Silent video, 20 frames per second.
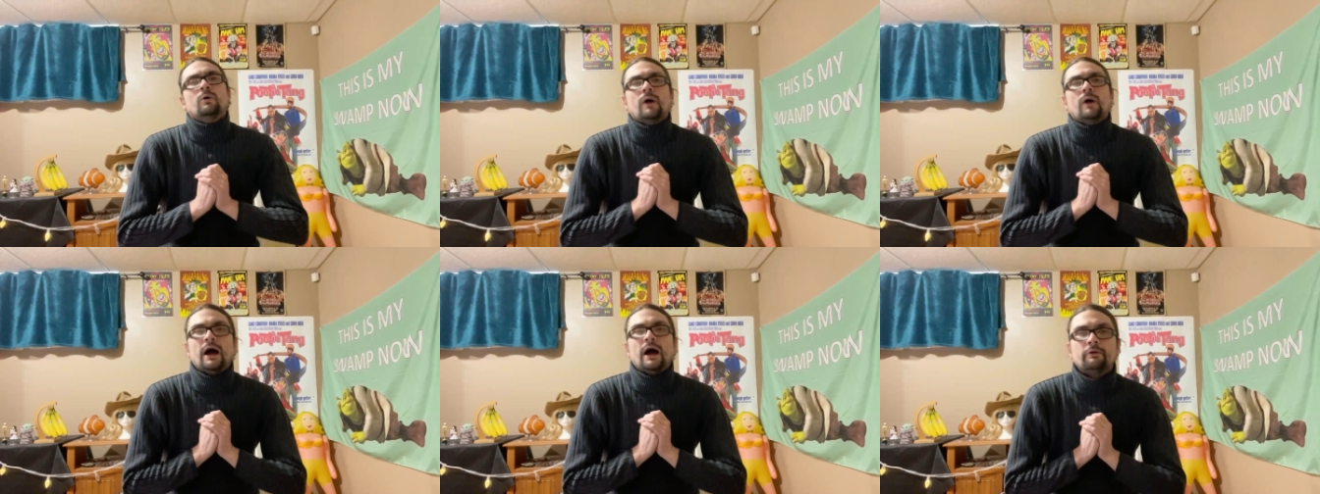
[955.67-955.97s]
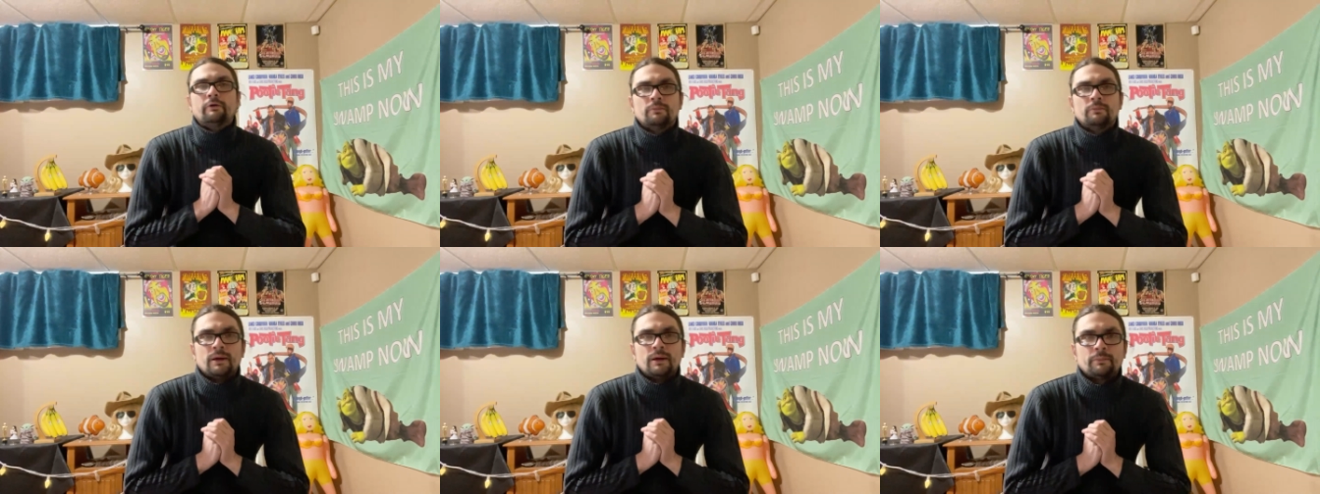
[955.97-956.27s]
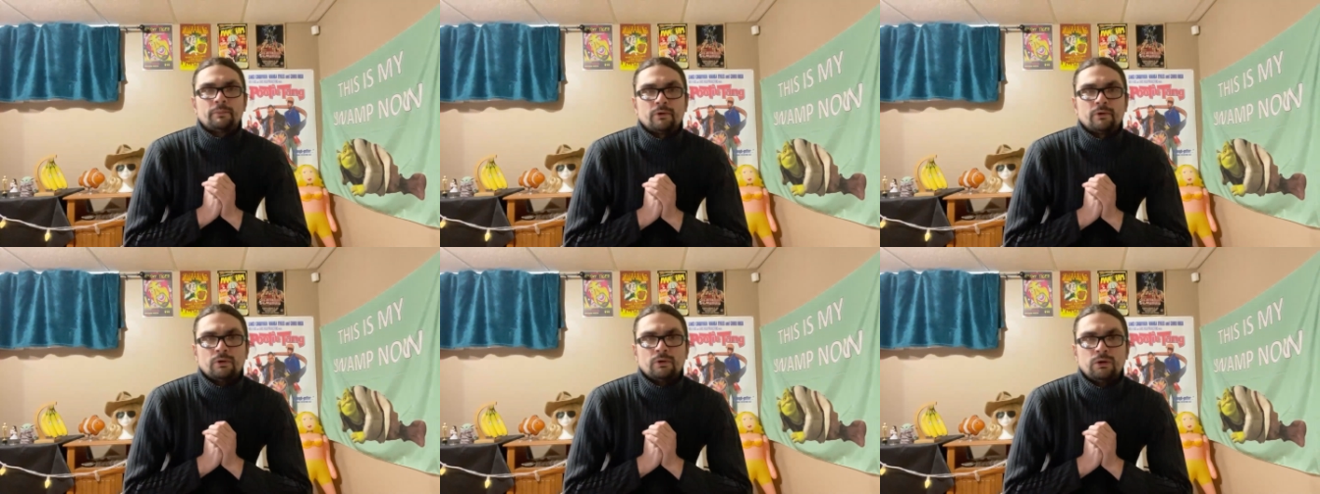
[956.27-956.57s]
I
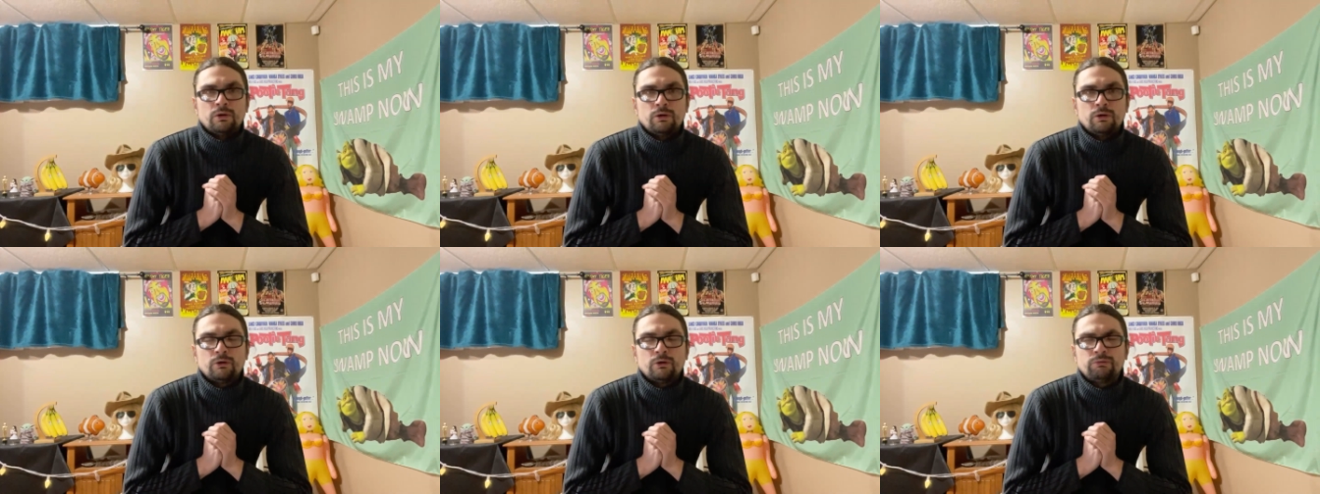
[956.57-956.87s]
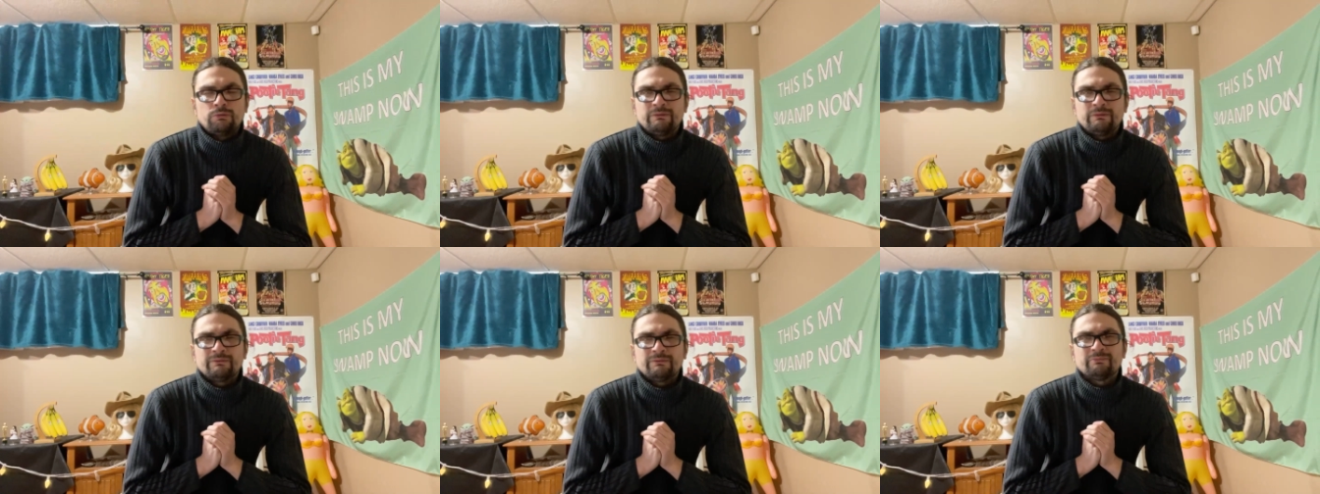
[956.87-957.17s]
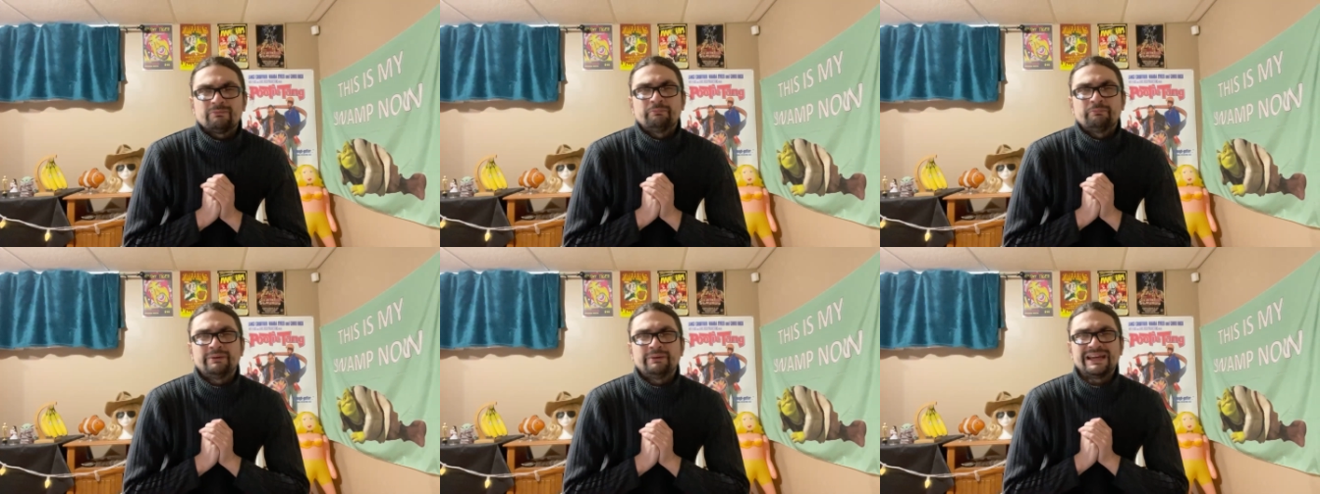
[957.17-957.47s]
remember
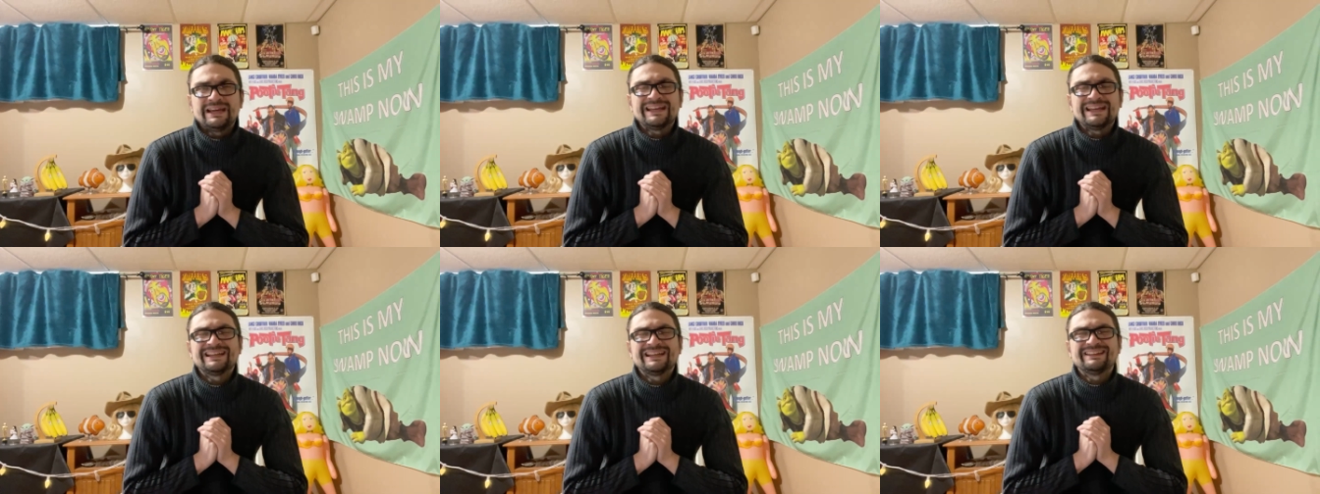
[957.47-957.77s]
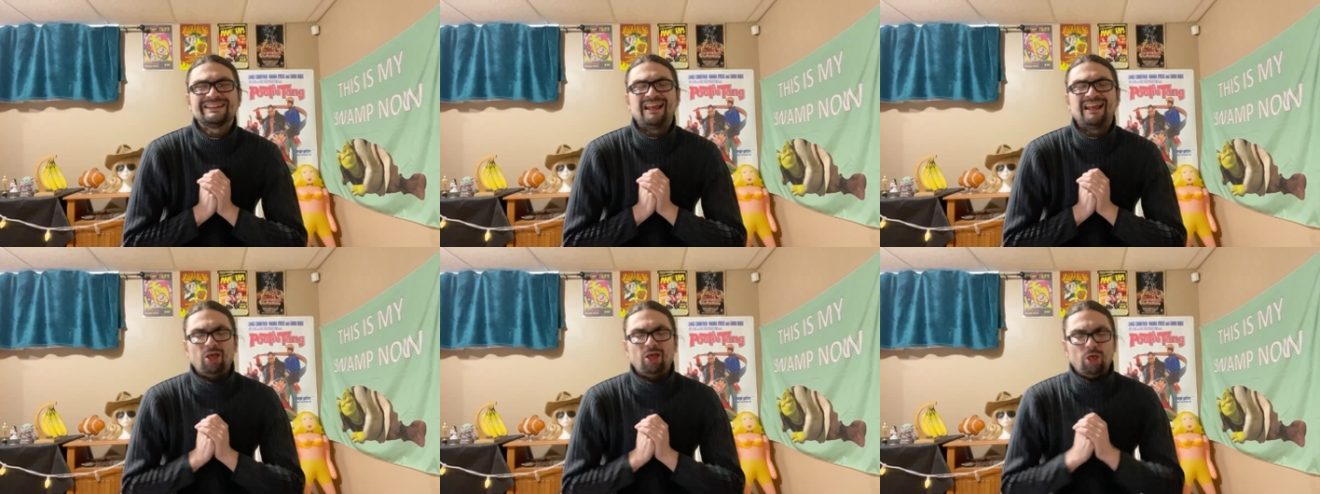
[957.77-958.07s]
being in